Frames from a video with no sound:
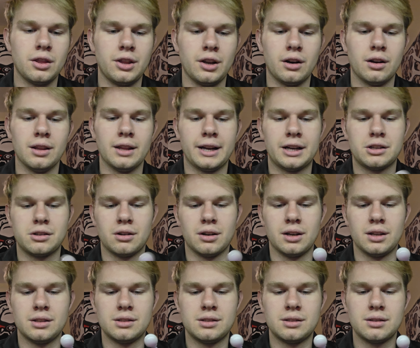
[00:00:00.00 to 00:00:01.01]
their
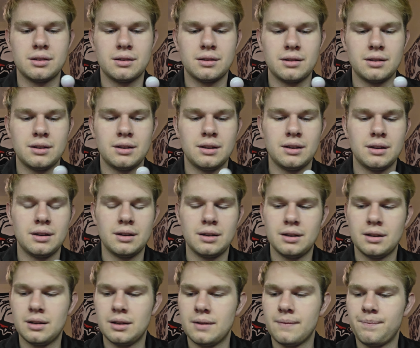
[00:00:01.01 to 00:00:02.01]
electrons,
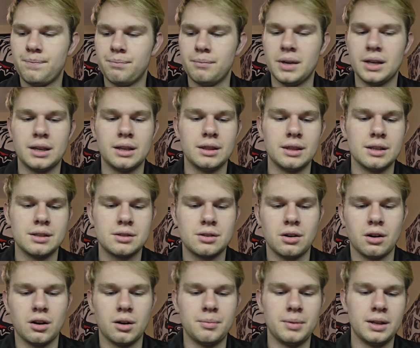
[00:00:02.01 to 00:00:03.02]
making this
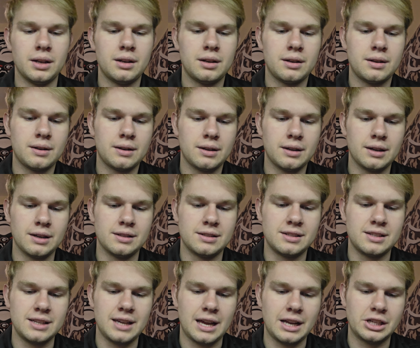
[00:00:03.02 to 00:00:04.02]
carbon a
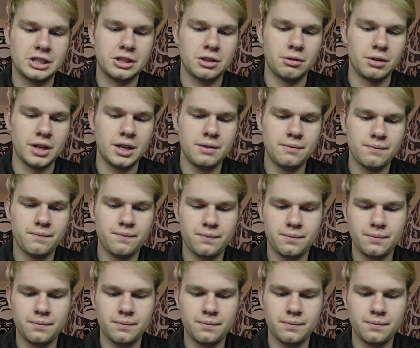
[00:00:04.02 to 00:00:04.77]
CH3.